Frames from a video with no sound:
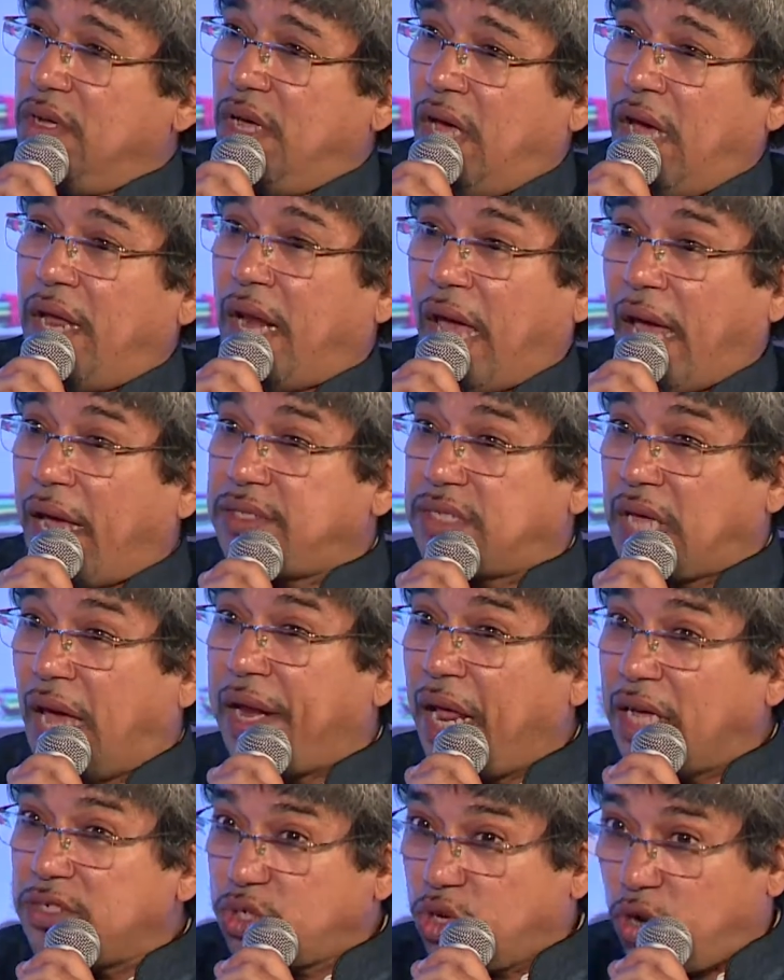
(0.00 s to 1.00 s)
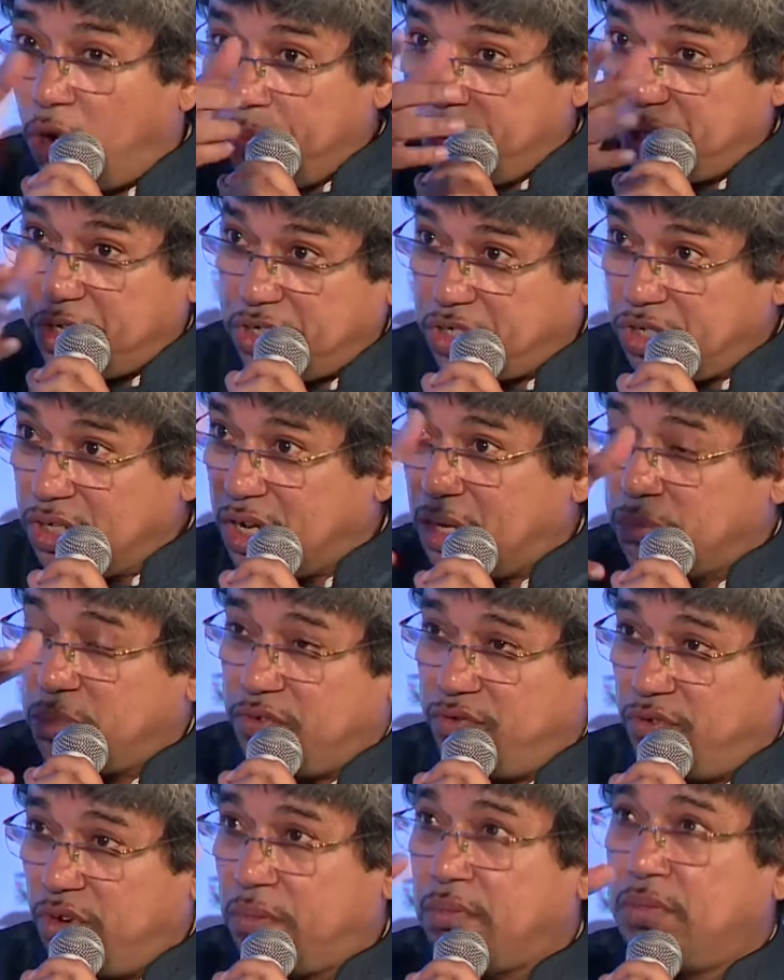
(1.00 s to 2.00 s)
And as, and as competition comes
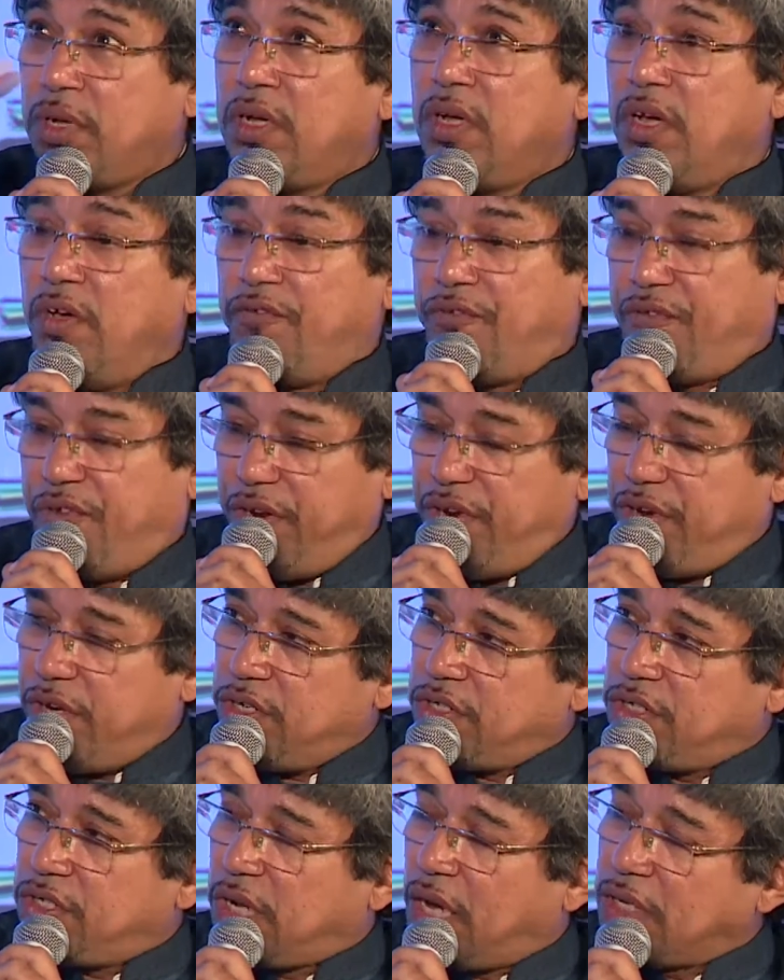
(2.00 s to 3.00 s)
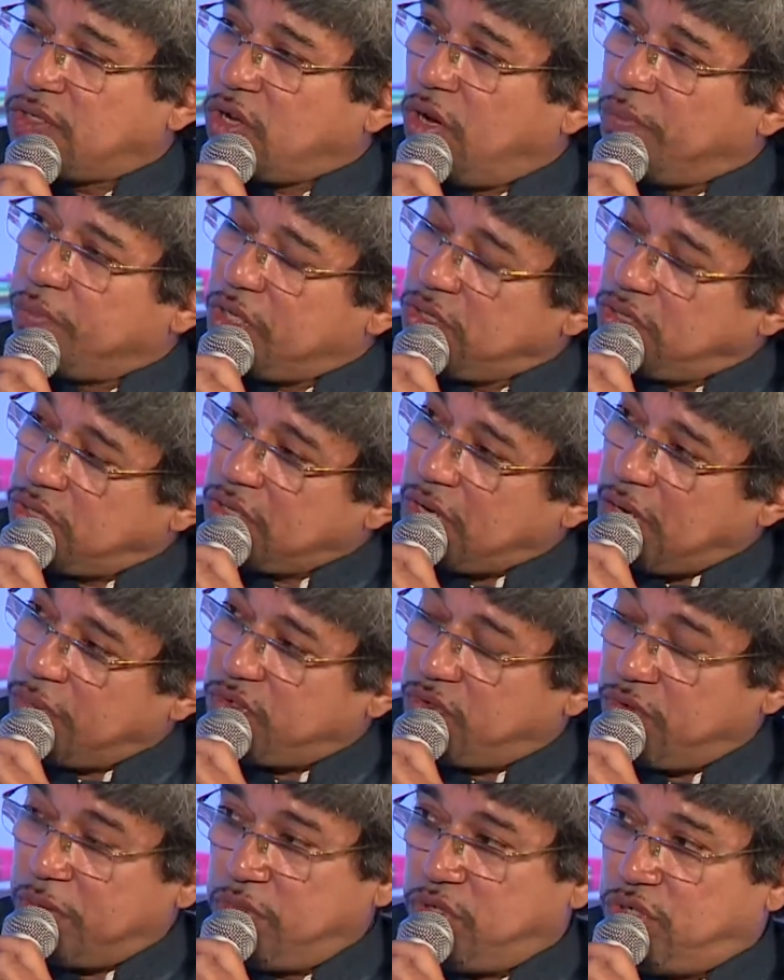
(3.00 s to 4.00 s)
in from Free as competition
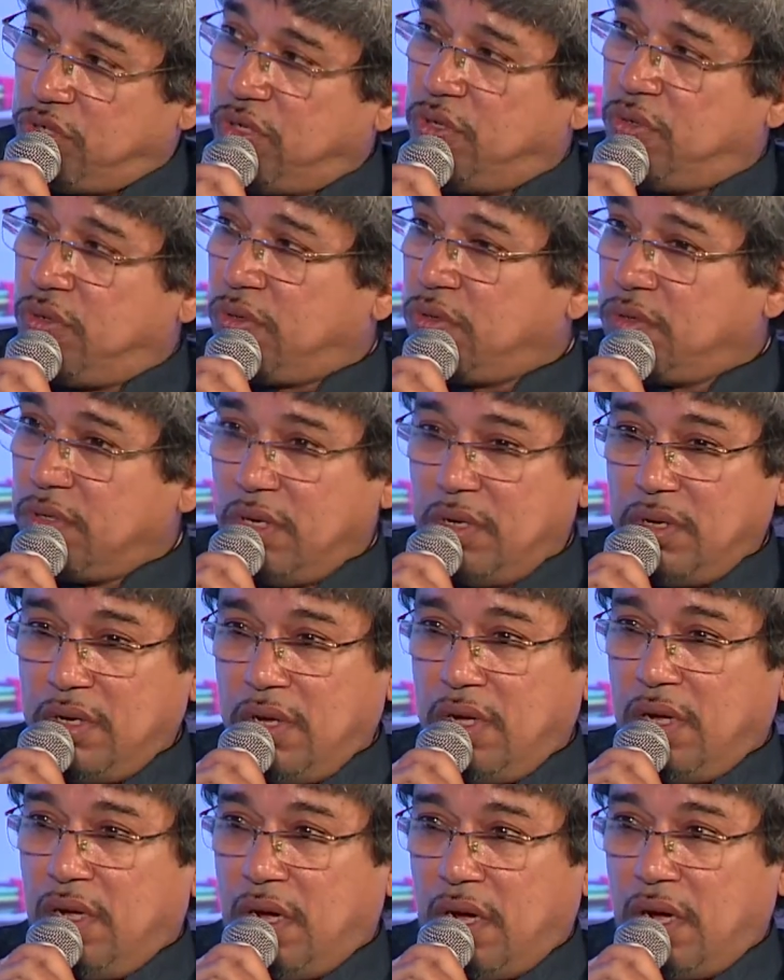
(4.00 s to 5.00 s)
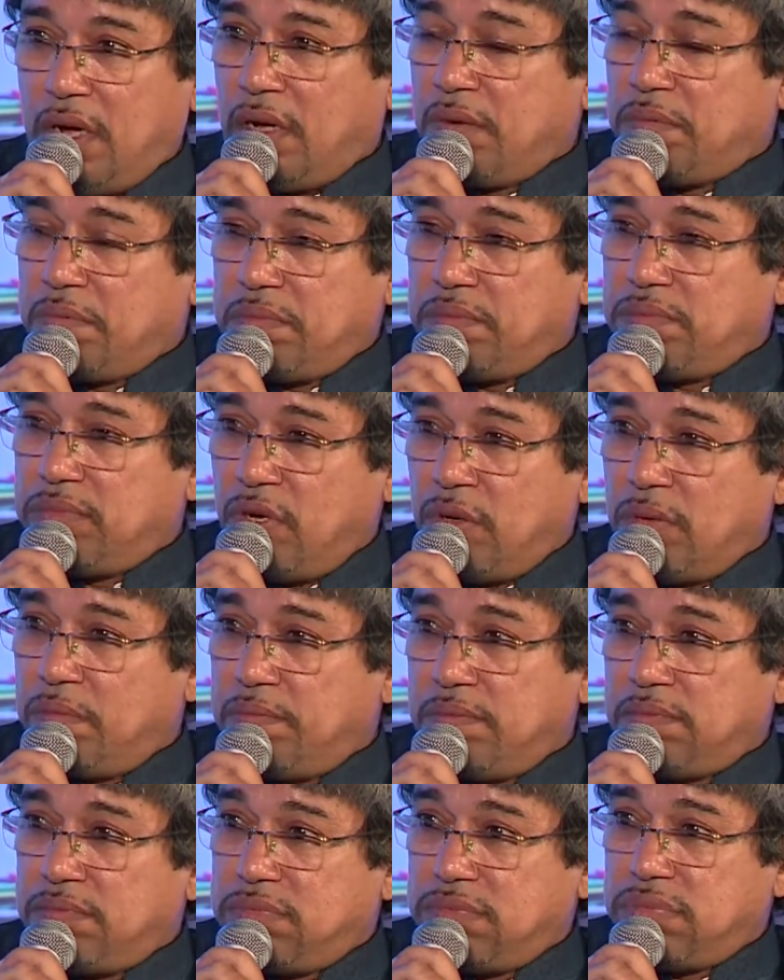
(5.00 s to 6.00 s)
comes from Jio, uh, you know,
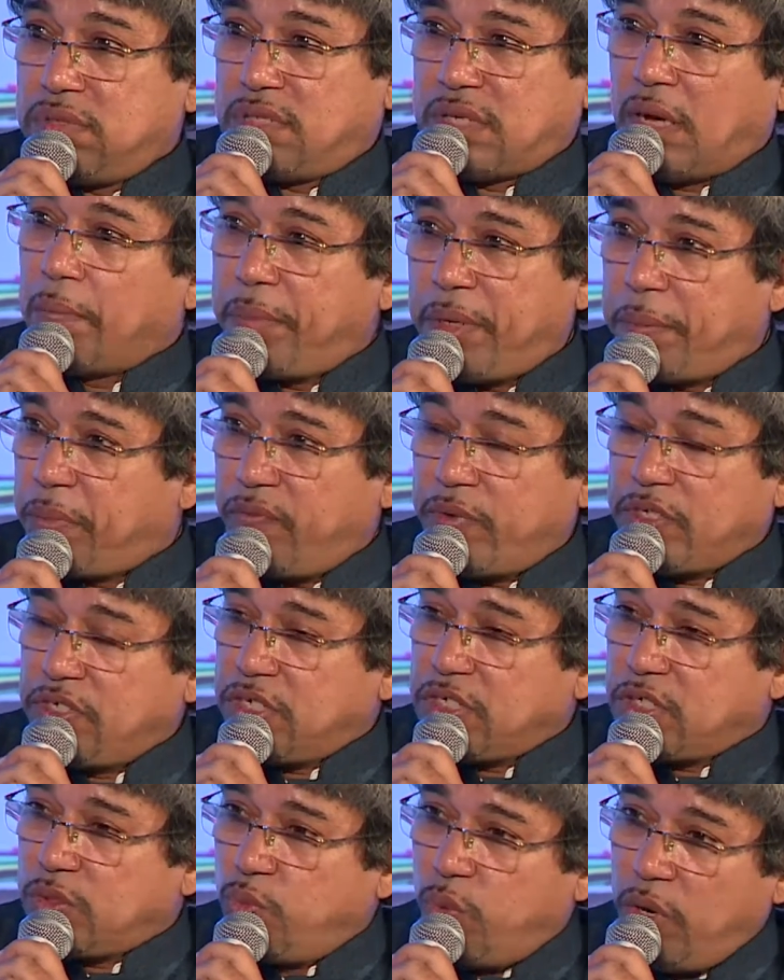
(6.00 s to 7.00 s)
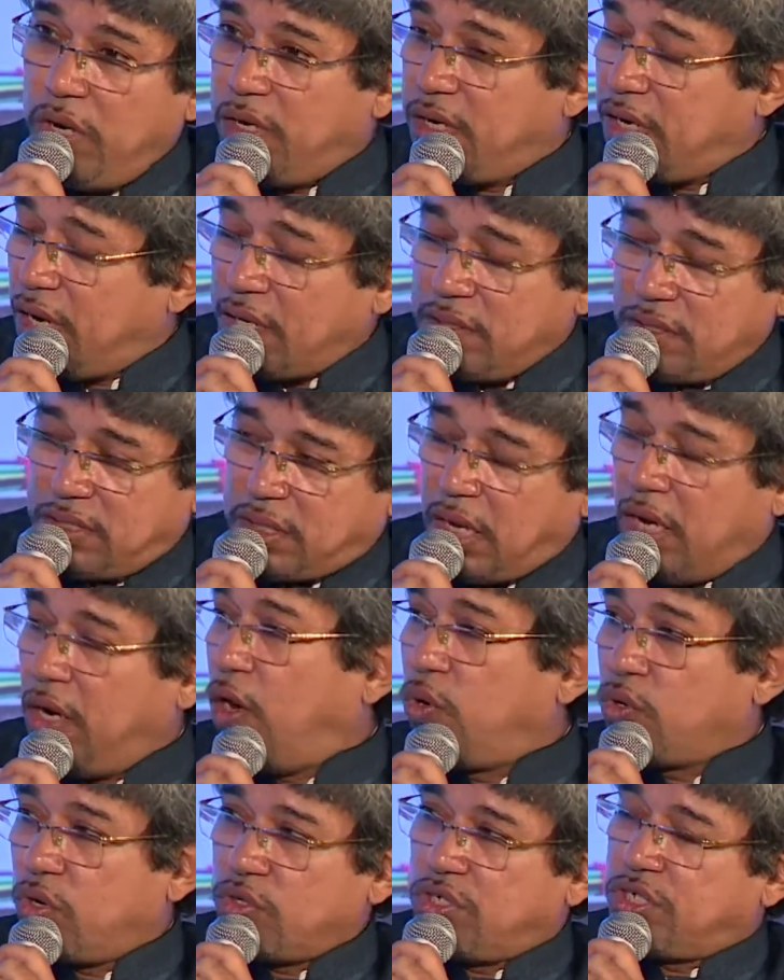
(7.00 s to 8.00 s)
some people will just wilt and sell
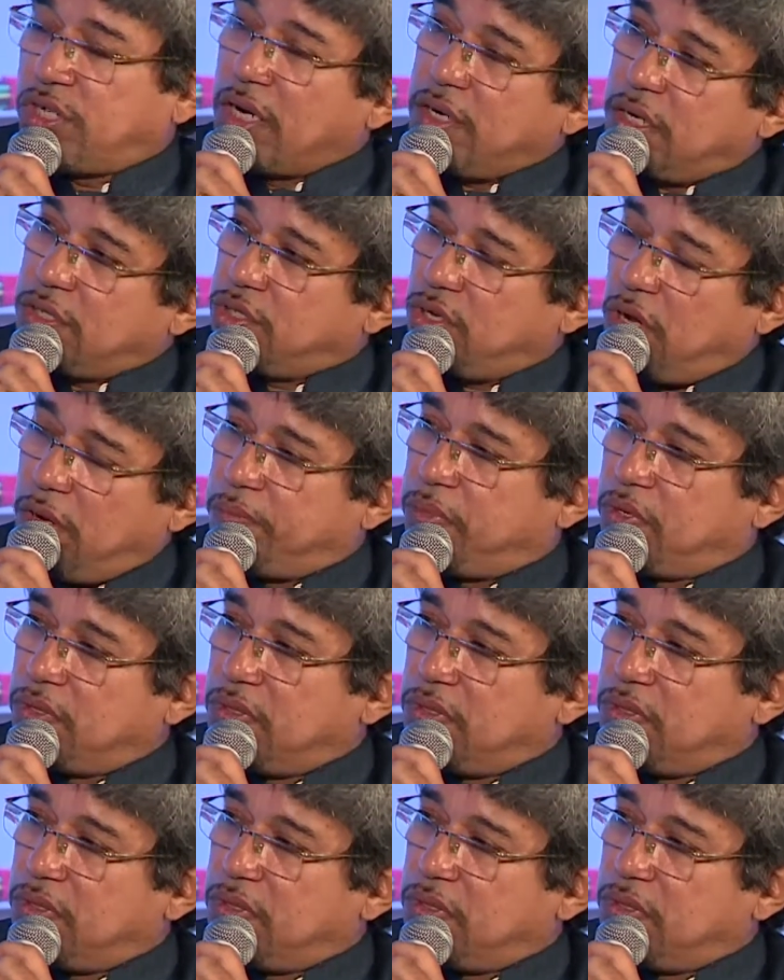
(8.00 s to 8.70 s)
out or shut shop.